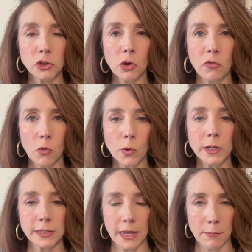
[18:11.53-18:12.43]
So, for
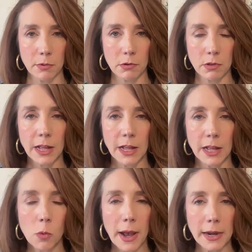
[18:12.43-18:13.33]
example, let's
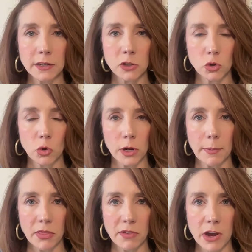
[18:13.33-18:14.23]
go back to the story
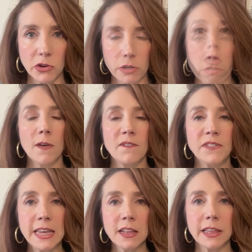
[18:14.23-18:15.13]
about the veteran. The
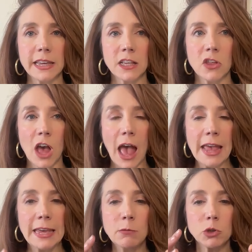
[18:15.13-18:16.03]
feeling,
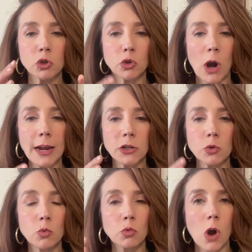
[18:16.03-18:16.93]
he was trying
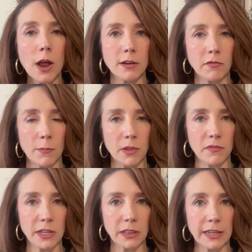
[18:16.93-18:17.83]
to run from the
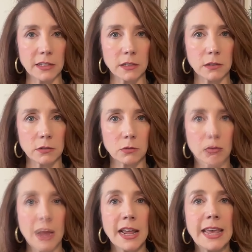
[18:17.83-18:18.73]
feelings.
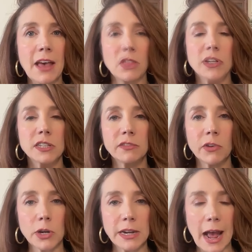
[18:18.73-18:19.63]
And again, this is
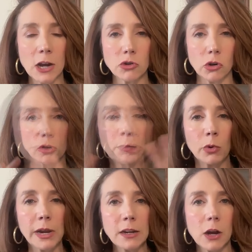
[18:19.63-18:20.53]
very natural. The
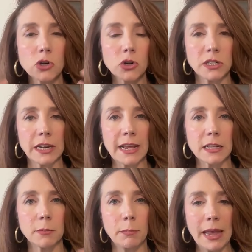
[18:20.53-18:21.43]
brain
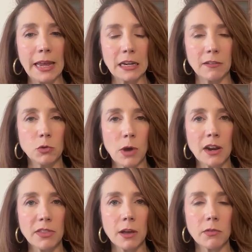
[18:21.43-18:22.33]
understands pain. If you kind
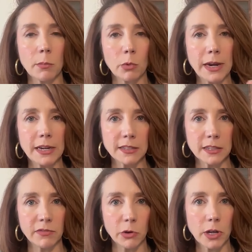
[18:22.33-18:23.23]
of think of the brain as
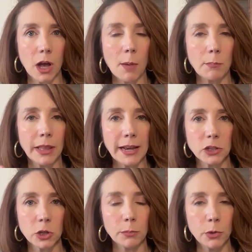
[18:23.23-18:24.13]
this very complex
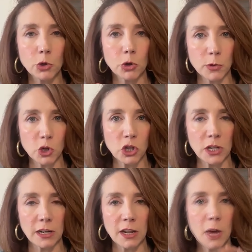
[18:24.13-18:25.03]
computer
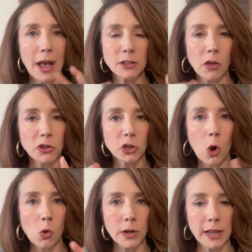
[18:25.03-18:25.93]
machine, you know, it has all this
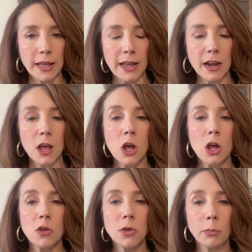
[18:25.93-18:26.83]
coding in it.
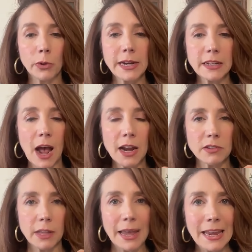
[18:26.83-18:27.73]
The brain kind of
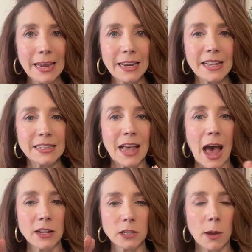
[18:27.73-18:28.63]
is like pain is
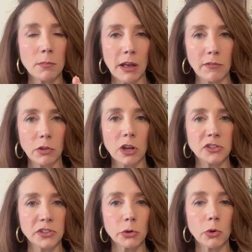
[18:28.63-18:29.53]
on some level a
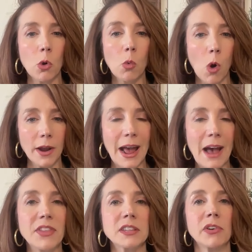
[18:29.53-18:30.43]
zero one
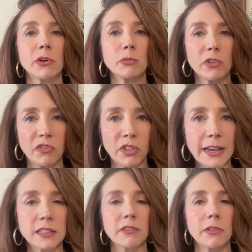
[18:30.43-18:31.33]
at this very
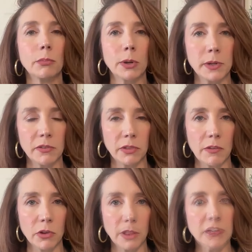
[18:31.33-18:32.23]
reflexive and primitive
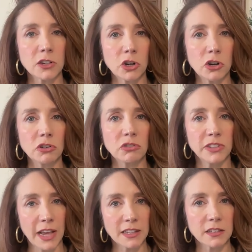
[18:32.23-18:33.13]
level. Like, does it hurt?
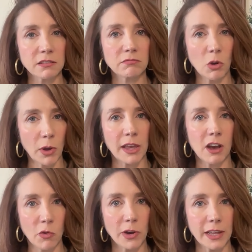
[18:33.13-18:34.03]
Yes. Okay,
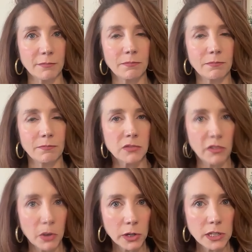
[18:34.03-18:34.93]
avoid it. It's
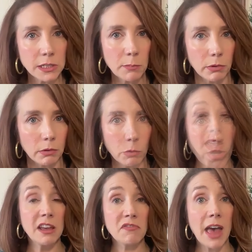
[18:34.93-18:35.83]
like very simple.
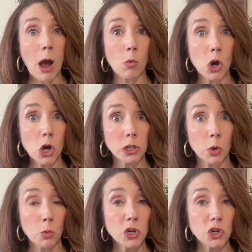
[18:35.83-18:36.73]
If that
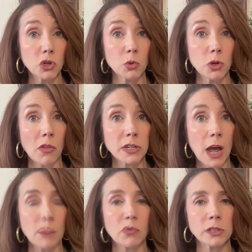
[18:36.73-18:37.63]
worked, we should do it all the
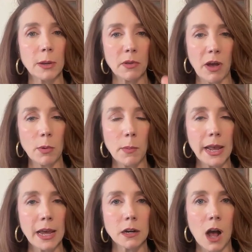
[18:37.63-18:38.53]
time. So for example, if I put my
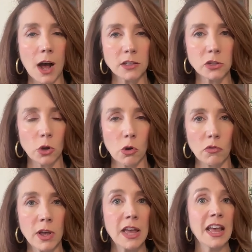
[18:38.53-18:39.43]
hand on a hot
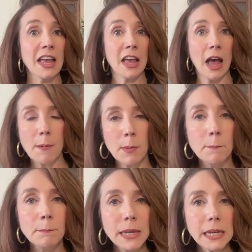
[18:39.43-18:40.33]
stove, I'm
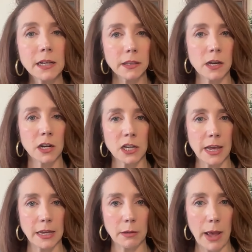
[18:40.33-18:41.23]
immediately going to
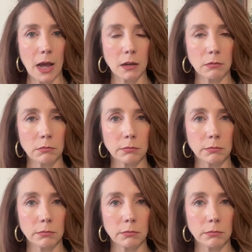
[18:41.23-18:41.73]
yank it back.